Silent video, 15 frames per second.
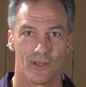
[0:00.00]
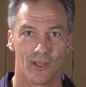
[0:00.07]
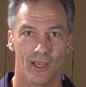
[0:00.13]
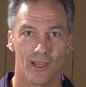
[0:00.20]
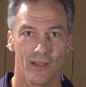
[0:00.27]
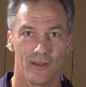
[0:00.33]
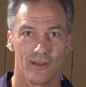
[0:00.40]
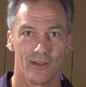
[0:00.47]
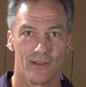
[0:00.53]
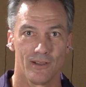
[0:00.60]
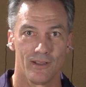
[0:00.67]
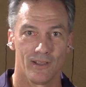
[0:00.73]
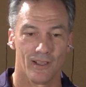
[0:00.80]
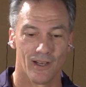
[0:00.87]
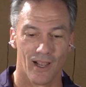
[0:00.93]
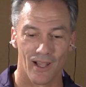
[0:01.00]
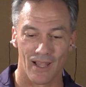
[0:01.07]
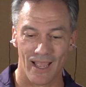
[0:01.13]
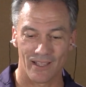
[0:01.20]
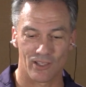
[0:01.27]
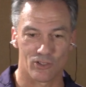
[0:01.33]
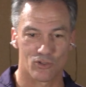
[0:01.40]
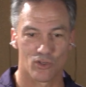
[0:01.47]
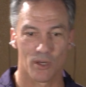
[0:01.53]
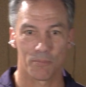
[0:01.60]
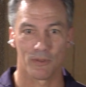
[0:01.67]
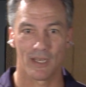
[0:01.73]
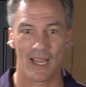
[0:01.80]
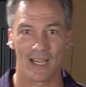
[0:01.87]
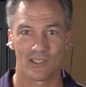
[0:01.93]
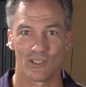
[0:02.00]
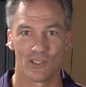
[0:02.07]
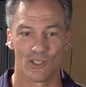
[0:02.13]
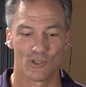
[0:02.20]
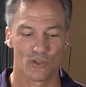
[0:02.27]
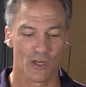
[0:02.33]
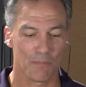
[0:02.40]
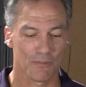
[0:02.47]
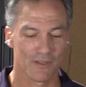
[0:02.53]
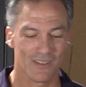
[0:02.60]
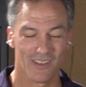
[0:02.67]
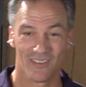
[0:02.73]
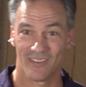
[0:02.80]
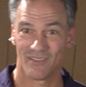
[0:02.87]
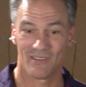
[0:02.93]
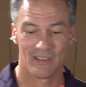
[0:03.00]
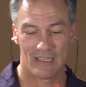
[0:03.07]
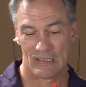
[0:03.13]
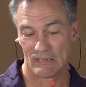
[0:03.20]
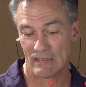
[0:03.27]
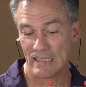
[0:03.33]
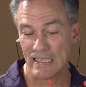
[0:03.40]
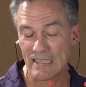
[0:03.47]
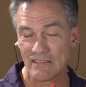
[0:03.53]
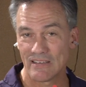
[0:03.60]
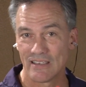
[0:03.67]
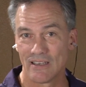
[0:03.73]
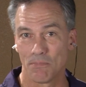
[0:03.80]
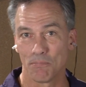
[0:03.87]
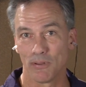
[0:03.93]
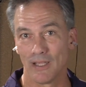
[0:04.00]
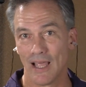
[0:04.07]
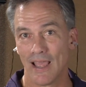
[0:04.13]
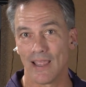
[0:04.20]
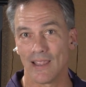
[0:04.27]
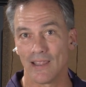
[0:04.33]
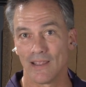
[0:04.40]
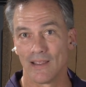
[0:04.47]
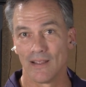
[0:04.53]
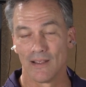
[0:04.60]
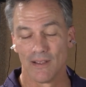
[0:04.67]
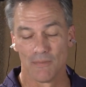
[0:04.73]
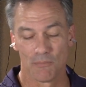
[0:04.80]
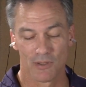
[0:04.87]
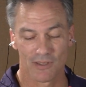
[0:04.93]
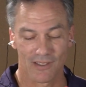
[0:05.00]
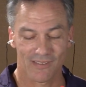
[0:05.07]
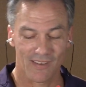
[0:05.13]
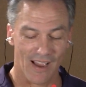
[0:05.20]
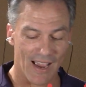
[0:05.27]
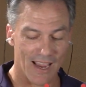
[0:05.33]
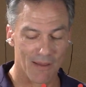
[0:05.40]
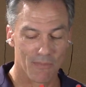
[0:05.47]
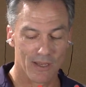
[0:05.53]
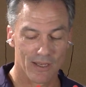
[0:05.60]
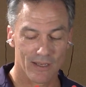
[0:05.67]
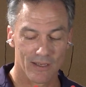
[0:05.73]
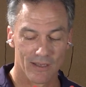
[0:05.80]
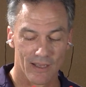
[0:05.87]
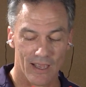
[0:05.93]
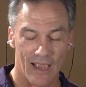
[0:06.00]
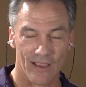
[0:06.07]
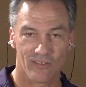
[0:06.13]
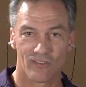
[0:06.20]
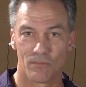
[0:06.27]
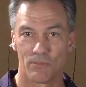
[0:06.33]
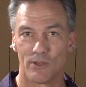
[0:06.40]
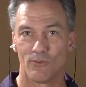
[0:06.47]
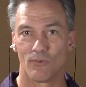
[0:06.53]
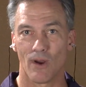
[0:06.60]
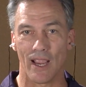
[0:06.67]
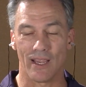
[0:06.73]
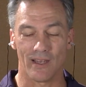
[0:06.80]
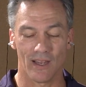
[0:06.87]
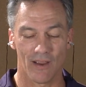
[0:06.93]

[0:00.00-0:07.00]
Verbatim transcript: okay? And I like the triplet. Actually, the triplet is, is easy to play, but the timing has to be right.